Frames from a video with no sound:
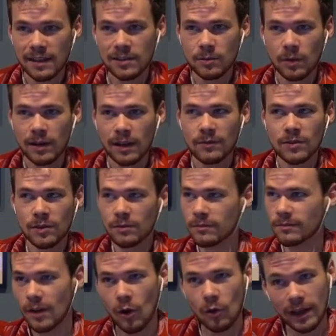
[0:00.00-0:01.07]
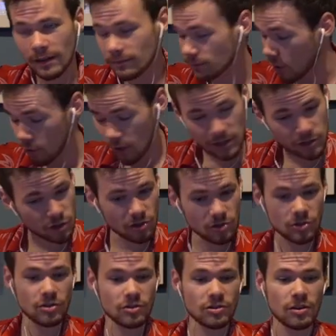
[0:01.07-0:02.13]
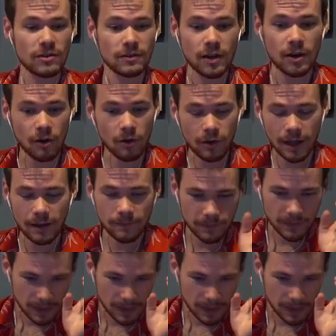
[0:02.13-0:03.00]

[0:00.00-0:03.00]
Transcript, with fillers: That's what gives it Okay. Okay. Sure. Sure. Sure. You know. Okay.